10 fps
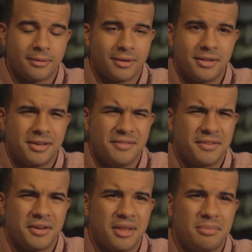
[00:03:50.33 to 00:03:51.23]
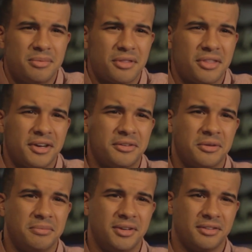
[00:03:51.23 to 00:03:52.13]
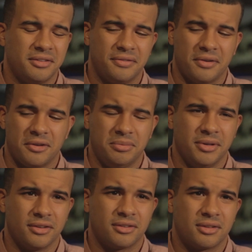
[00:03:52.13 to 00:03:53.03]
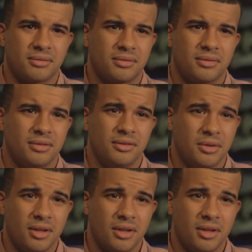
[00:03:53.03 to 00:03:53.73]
I didn't even know that people thought you were a bitch in the first place, though. Do they?